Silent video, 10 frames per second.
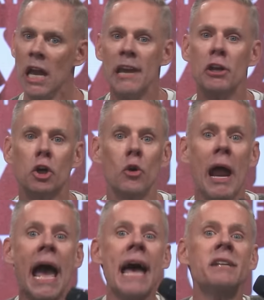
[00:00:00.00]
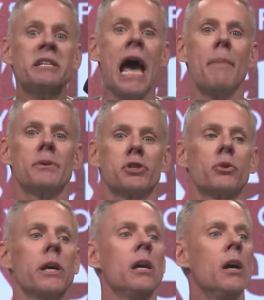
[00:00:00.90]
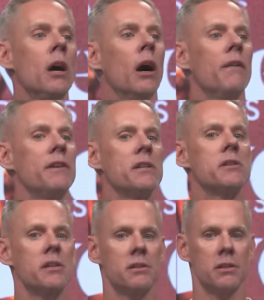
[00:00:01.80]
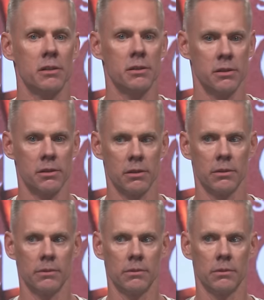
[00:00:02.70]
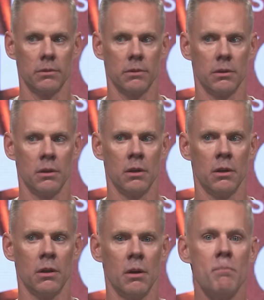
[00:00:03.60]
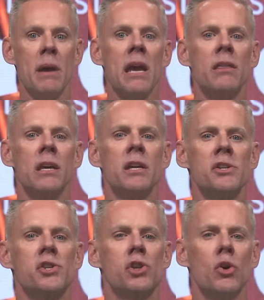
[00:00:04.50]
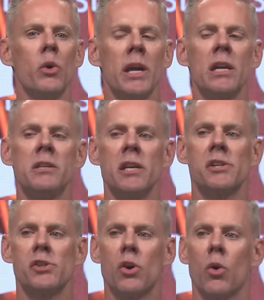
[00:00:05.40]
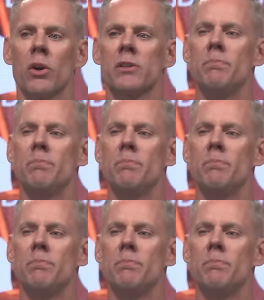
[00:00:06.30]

in the grand tapestry of existence. May the ensuing discourse